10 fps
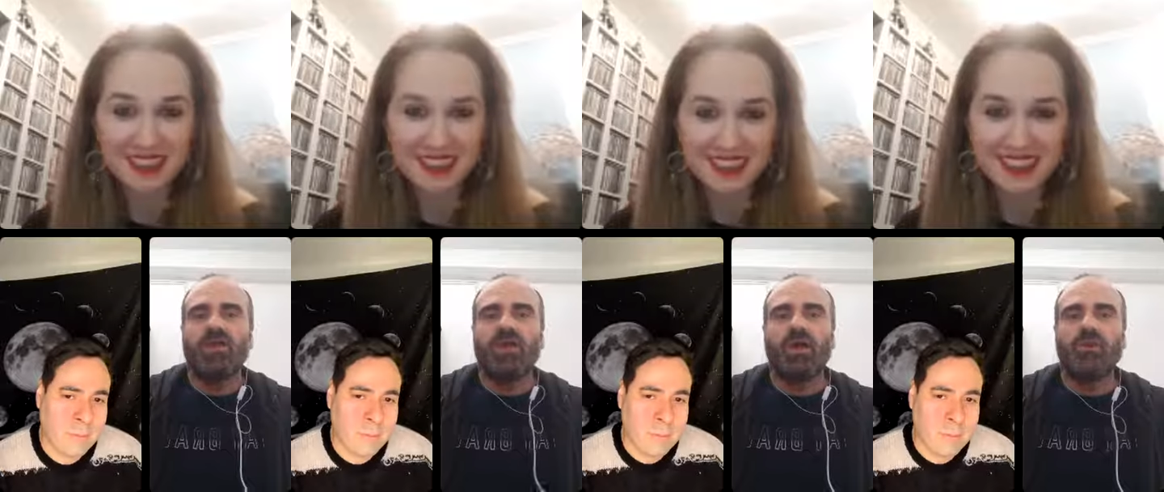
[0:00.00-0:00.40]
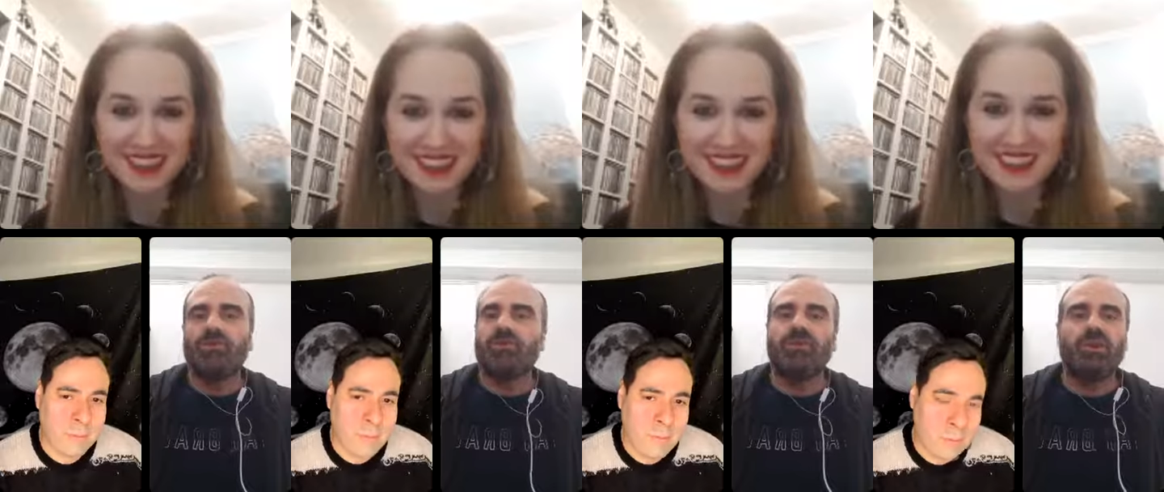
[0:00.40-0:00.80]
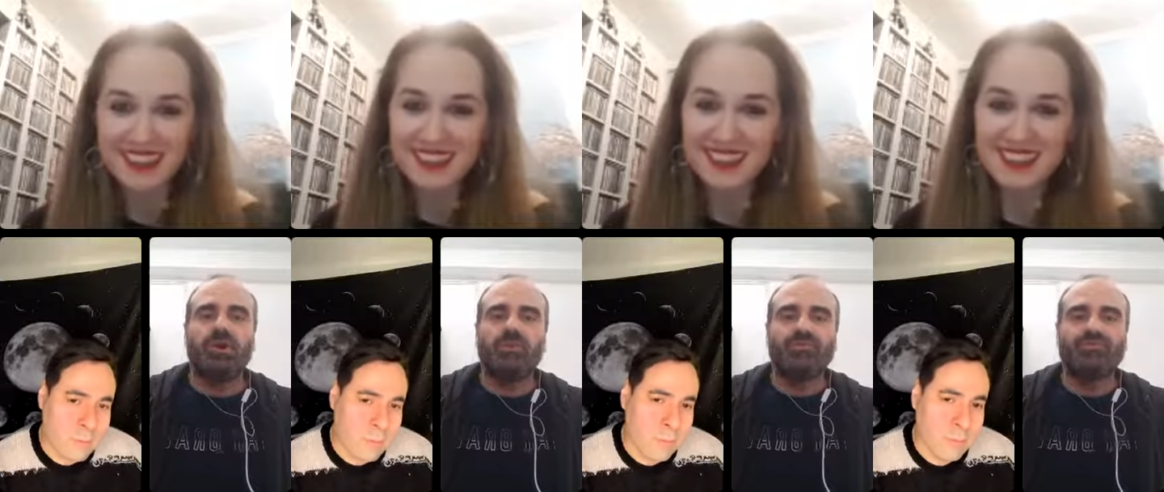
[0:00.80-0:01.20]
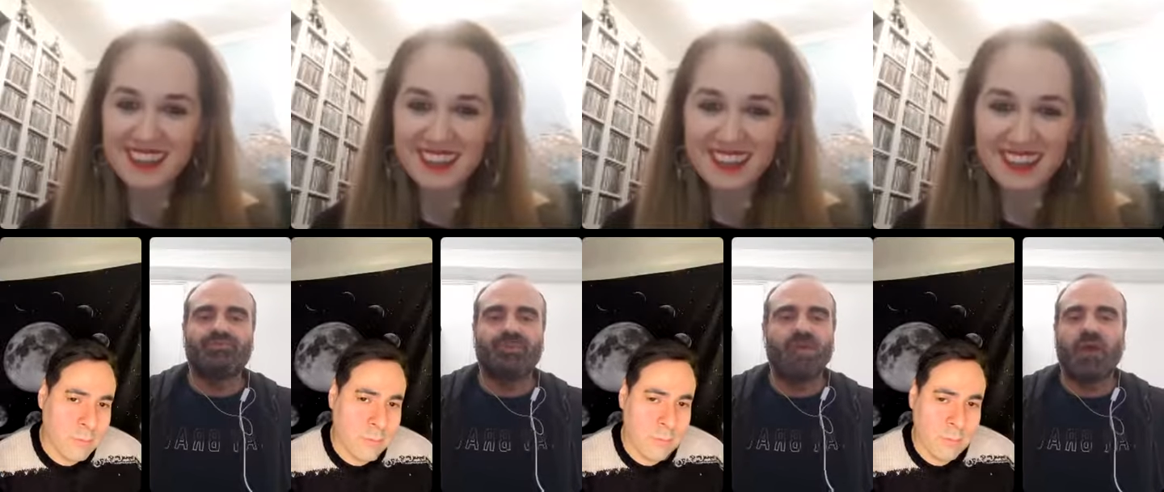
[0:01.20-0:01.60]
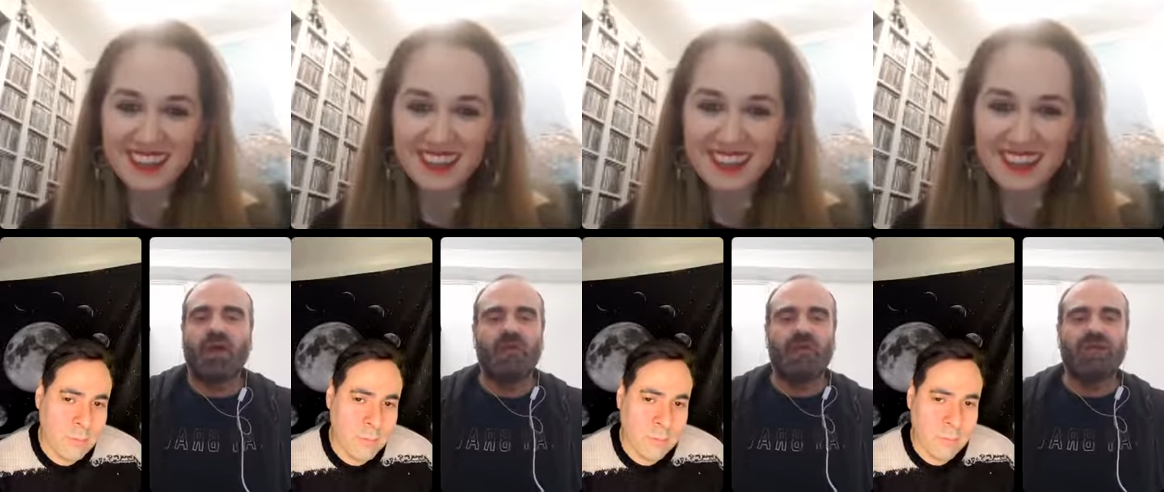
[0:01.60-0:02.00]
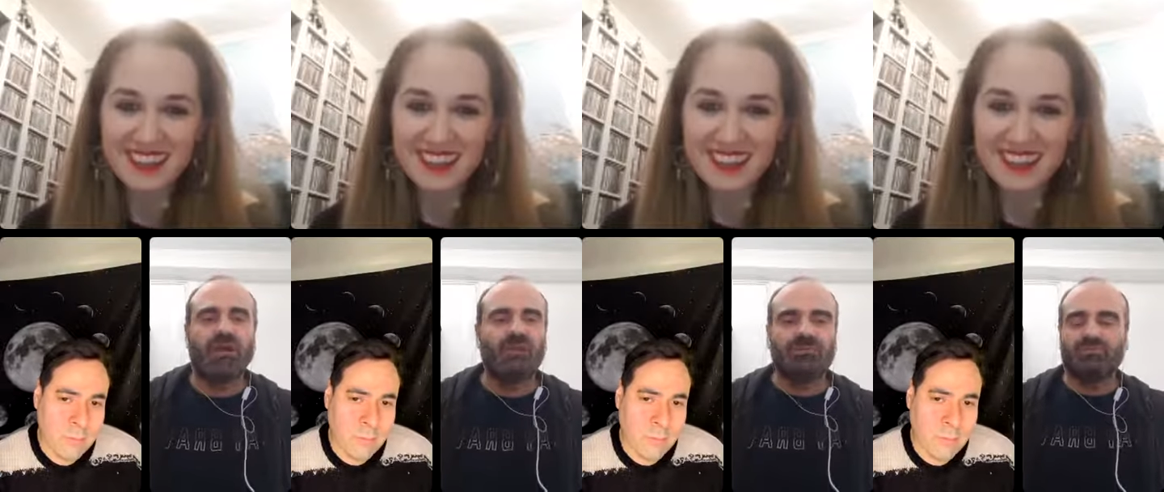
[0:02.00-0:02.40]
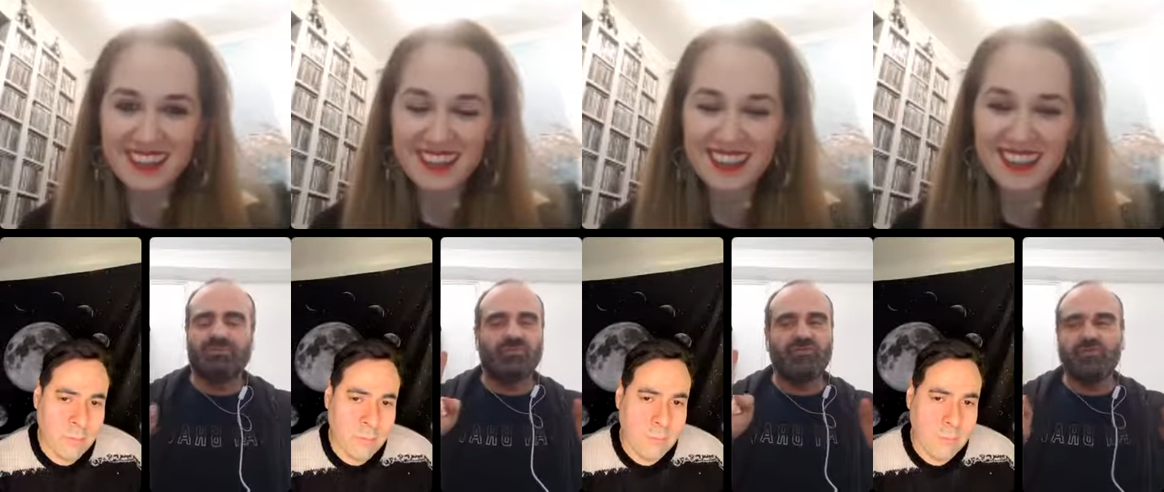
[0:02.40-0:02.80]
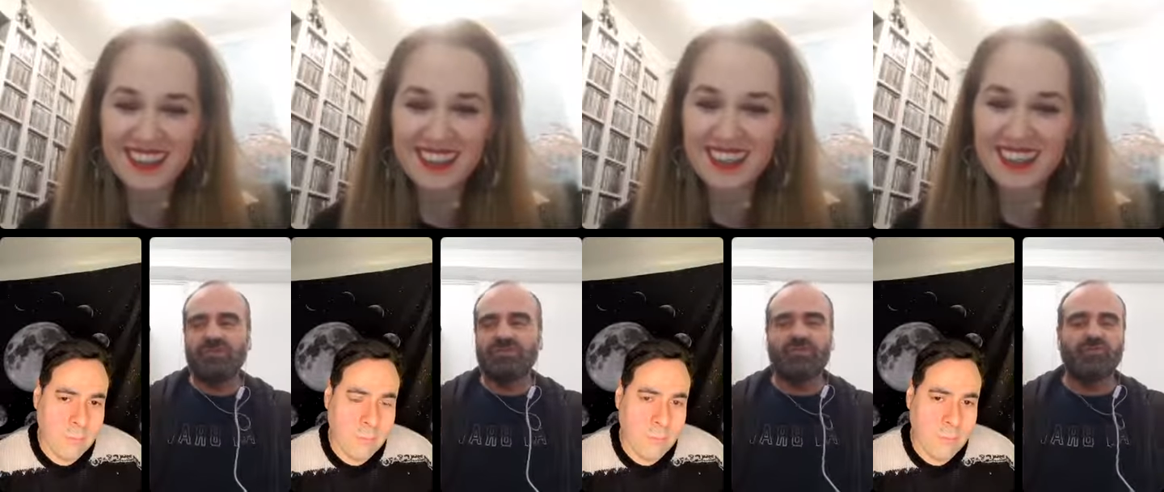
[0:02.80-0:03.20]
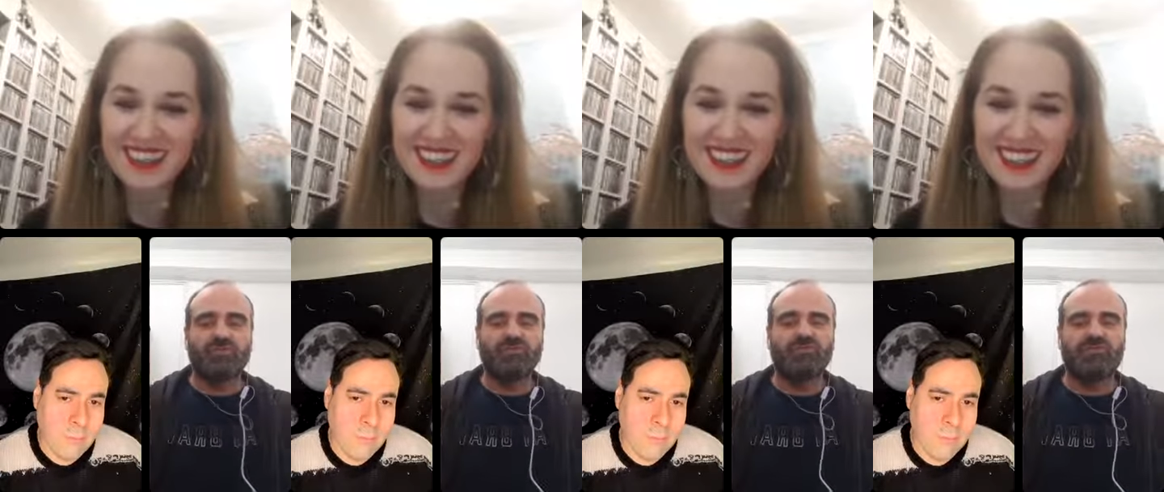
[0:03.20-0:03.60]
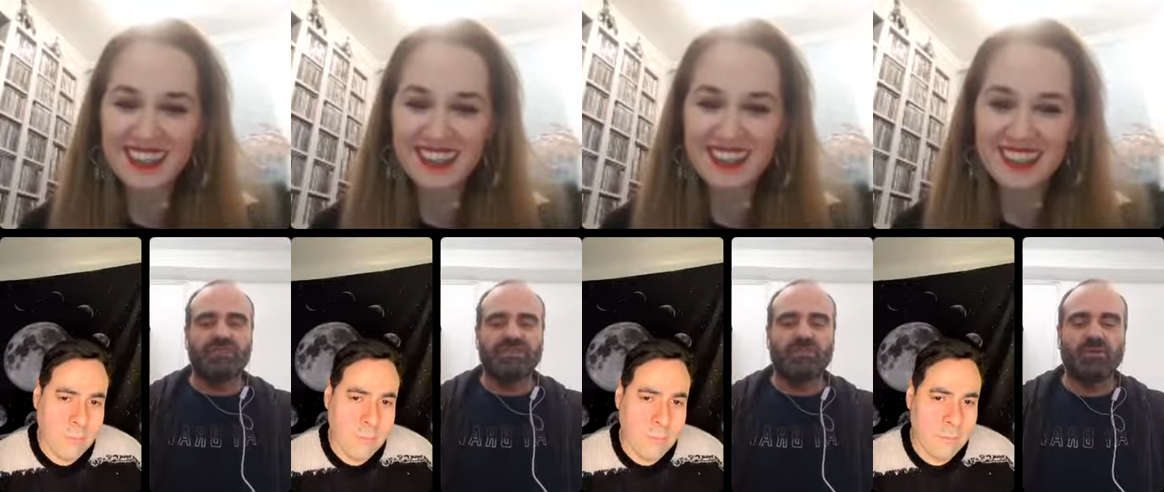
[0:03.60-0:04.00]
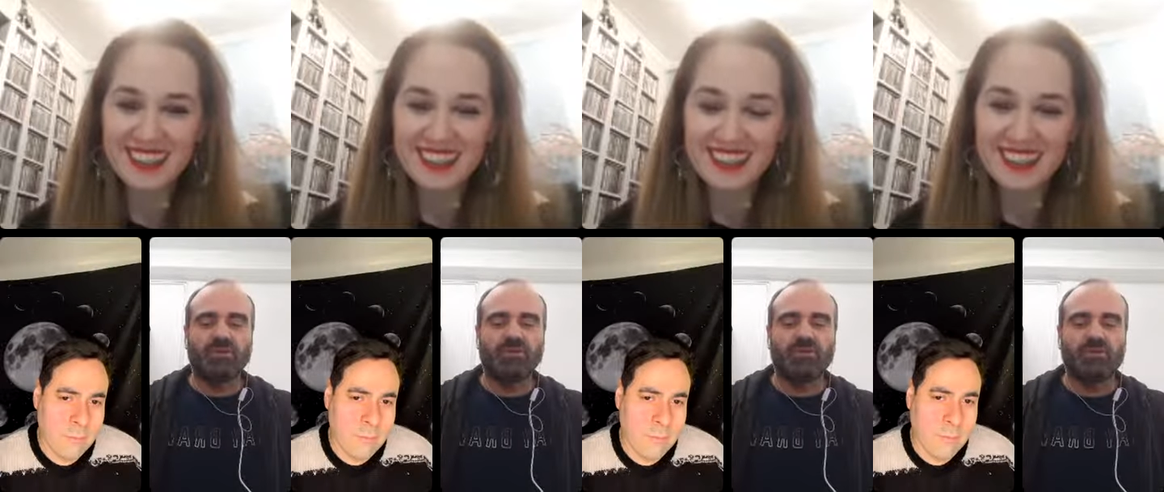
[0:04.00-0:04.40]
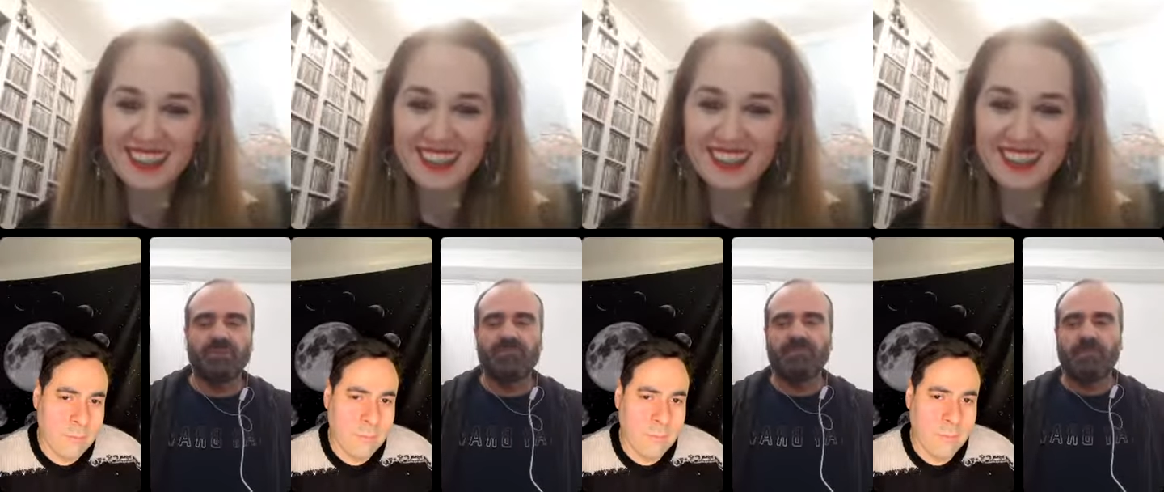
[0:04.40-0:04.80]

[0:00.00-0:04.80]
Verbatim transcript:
Speaker 1: No, no, no, no. I will, I will first, for example, we do the,